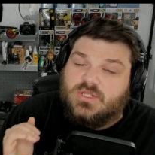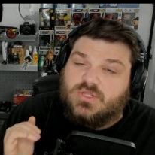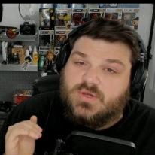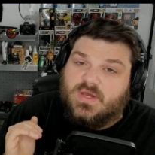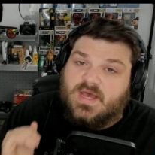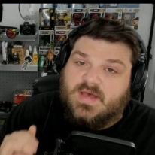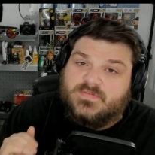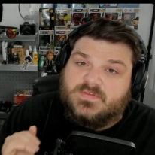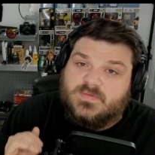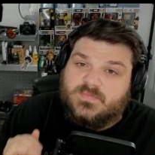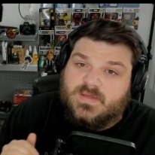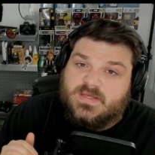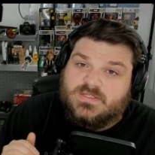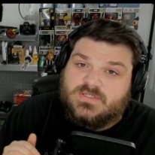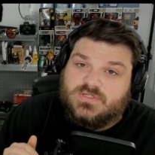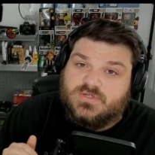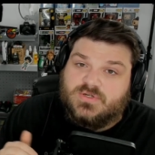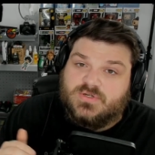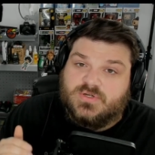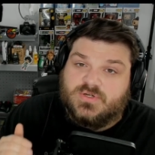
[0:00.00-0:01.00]
you have to make
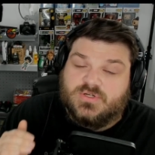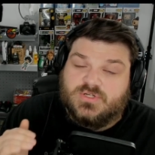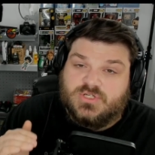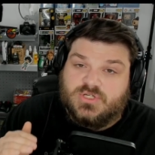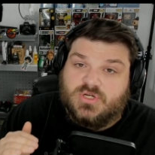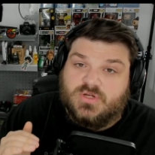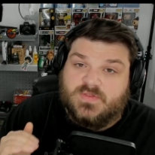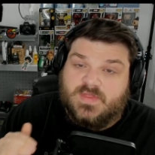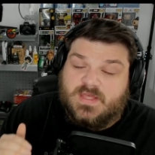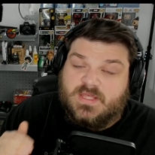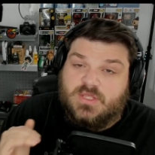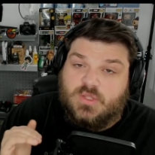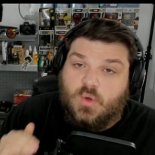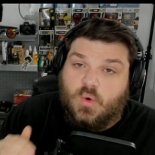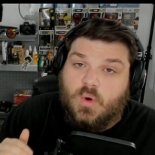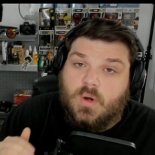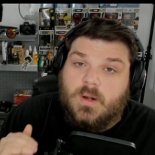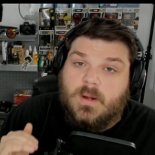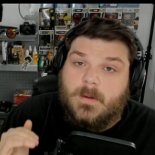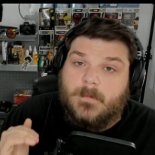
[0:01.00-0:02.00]
sure that
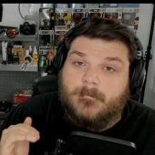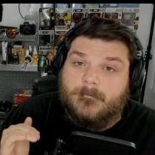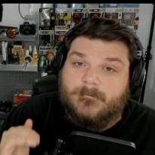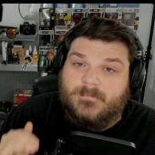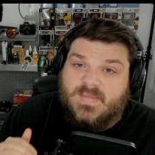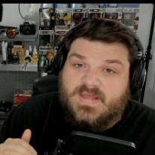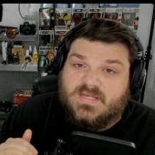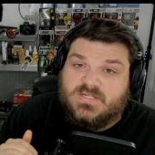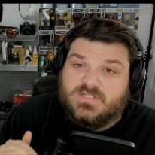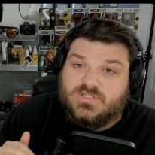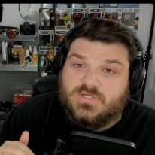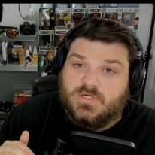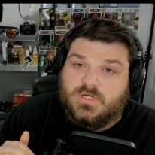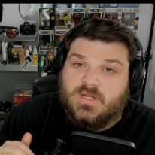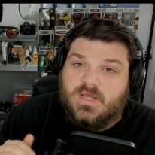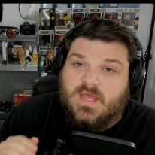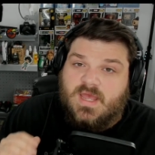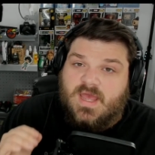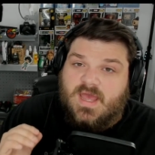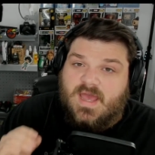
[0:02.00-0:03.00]
your mixer